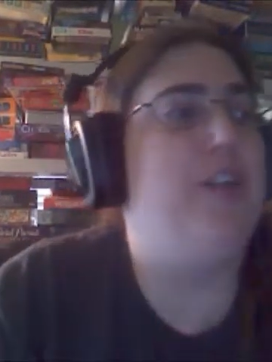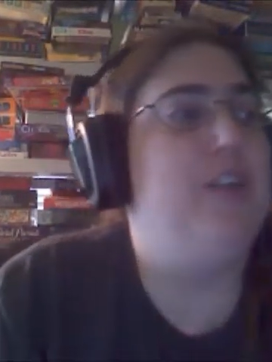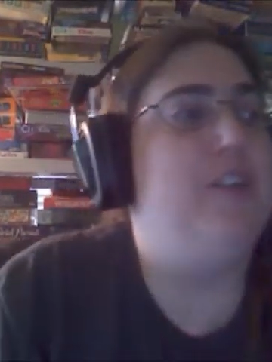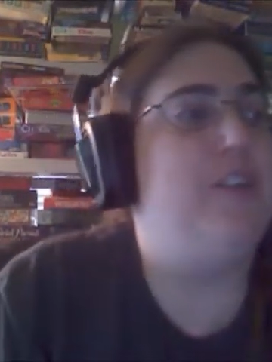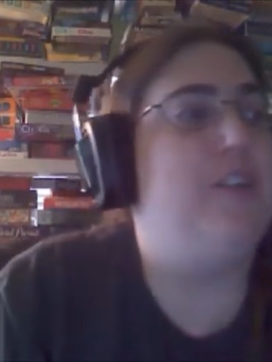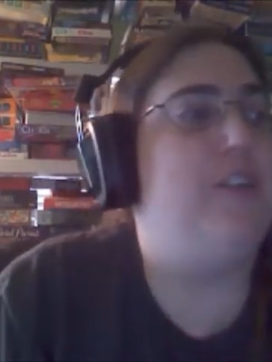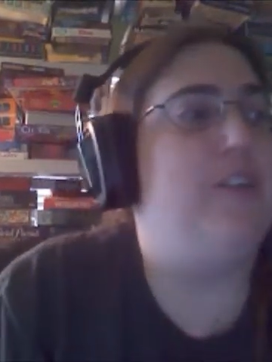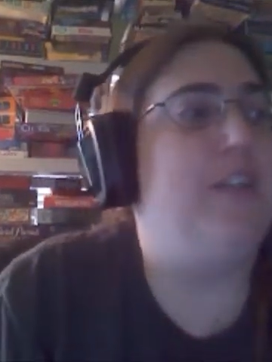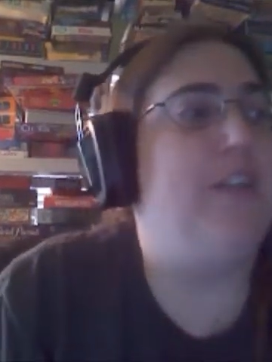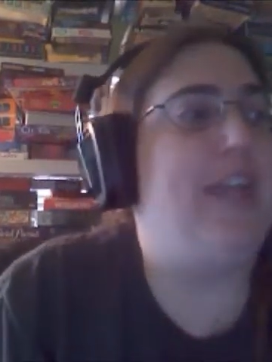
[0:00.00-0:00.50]

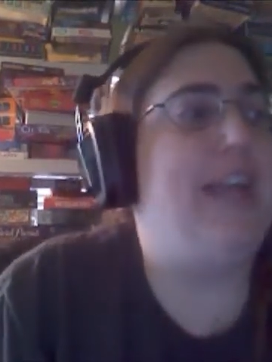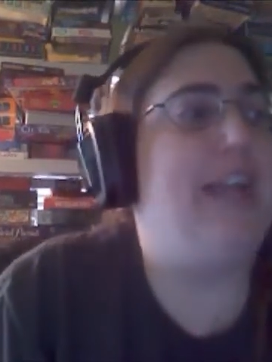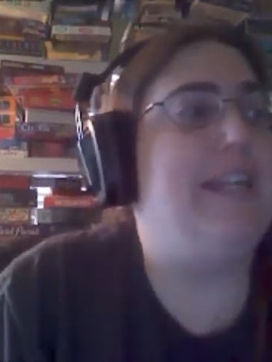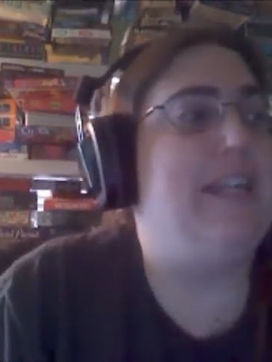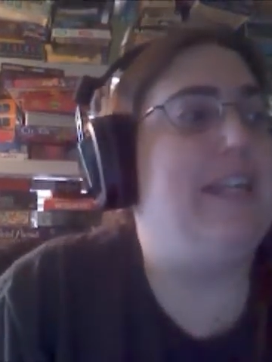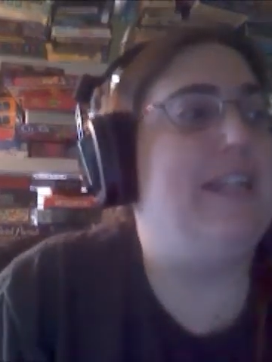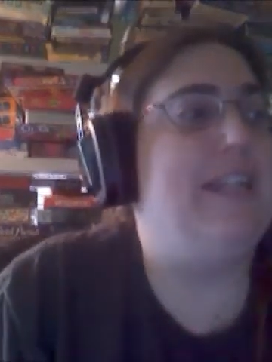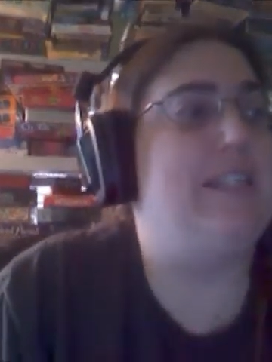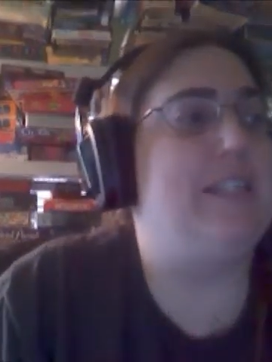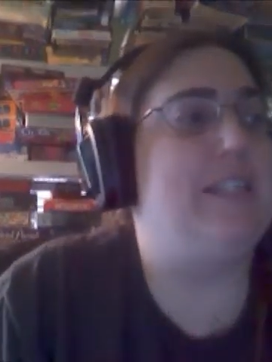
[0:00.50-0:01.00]
So the
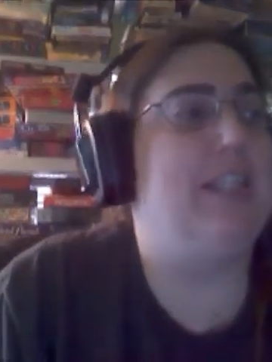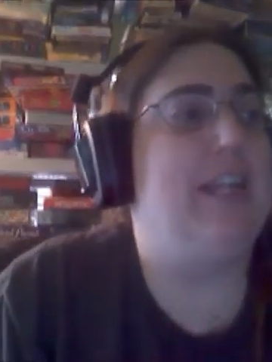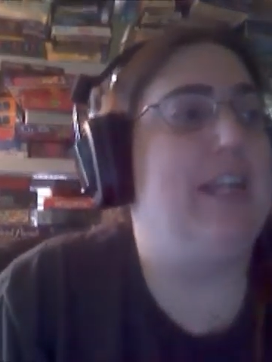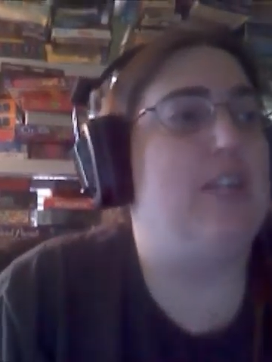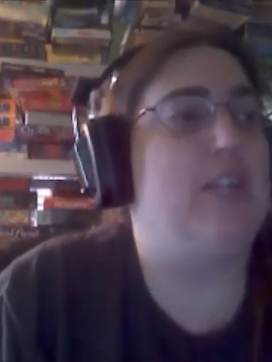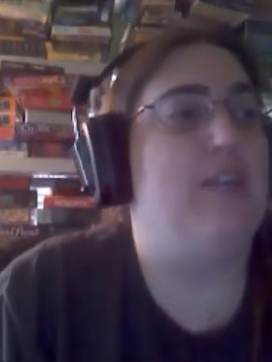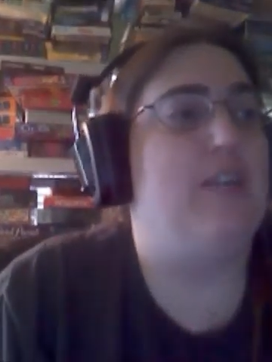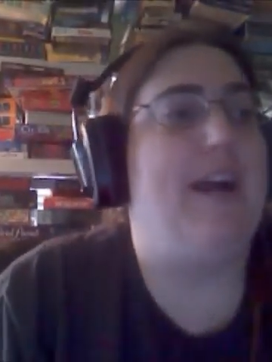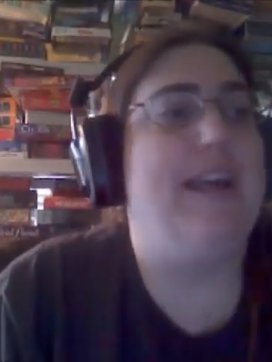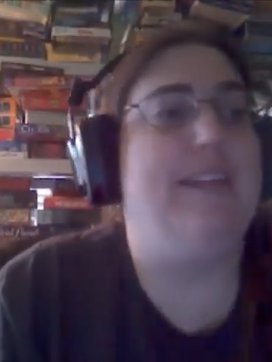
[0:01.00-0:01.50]
idea is to
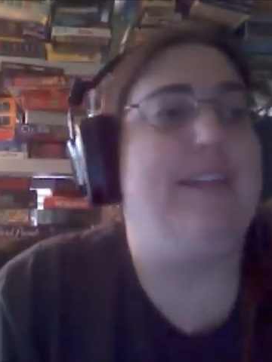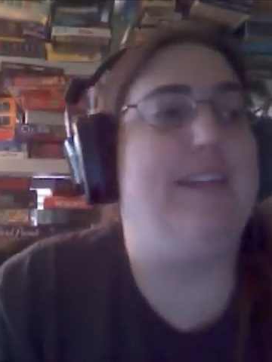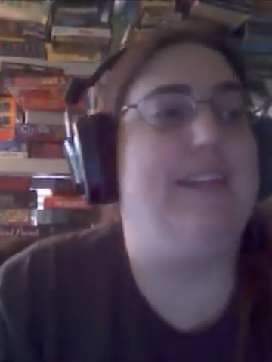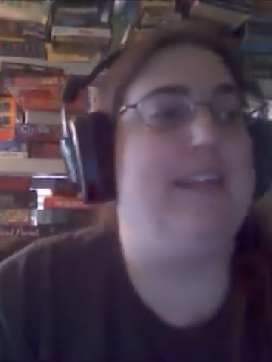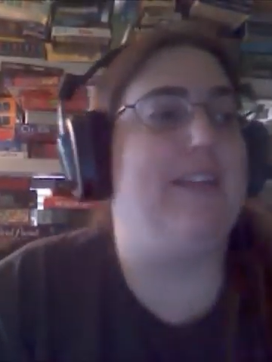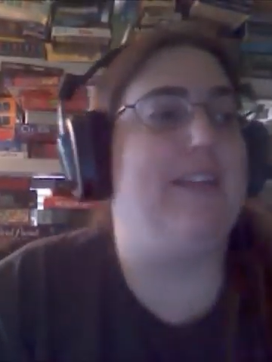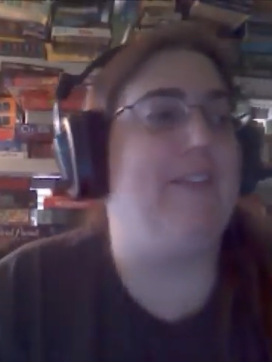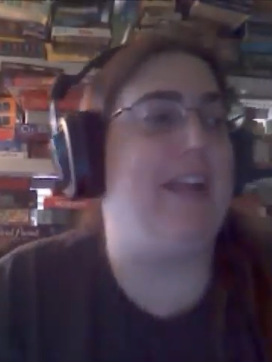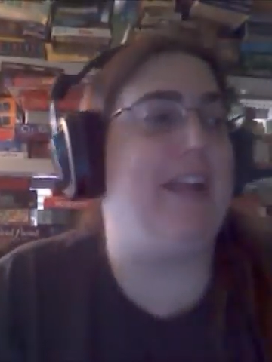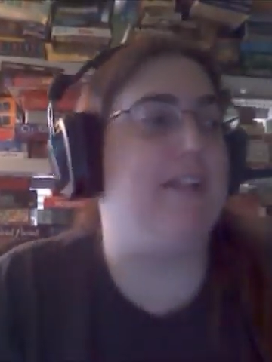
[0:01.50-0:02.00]
try and think
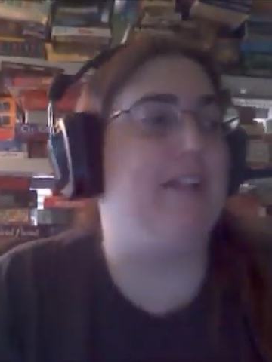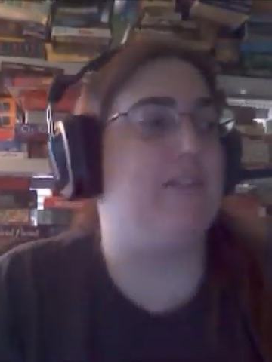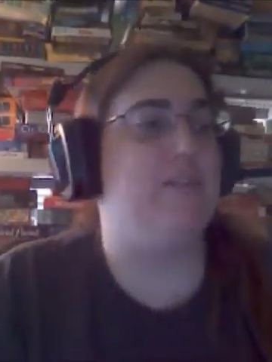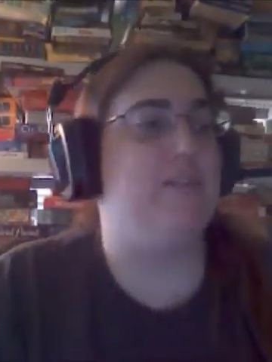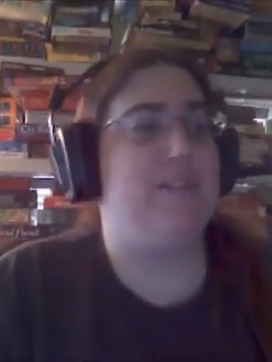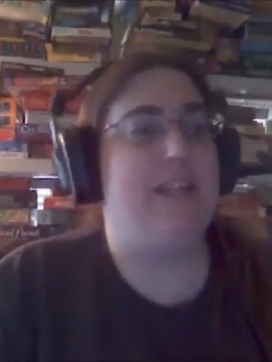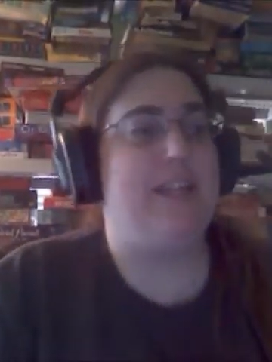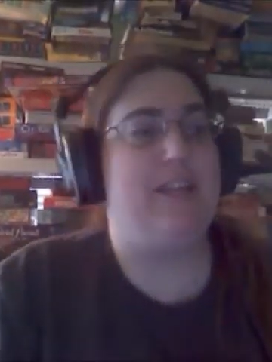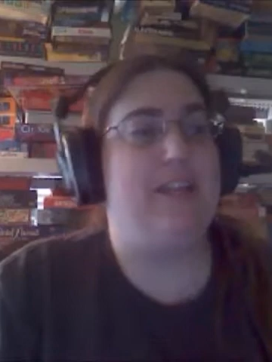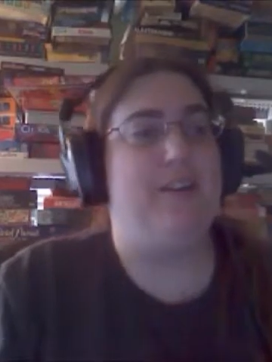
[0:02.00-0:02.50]
of answers
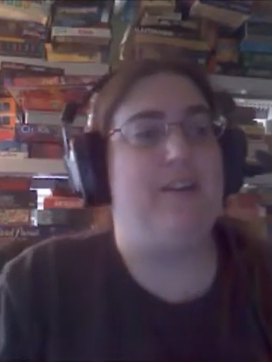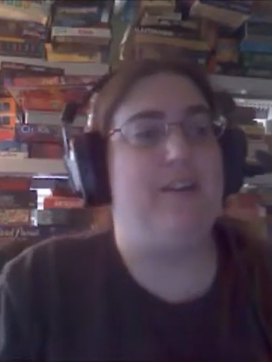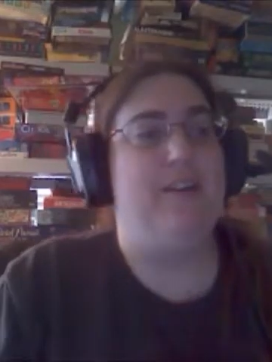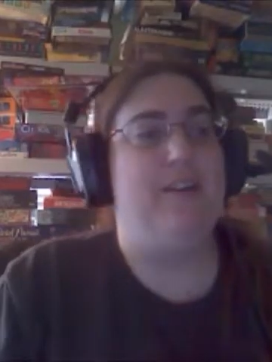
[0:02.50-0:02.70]
that your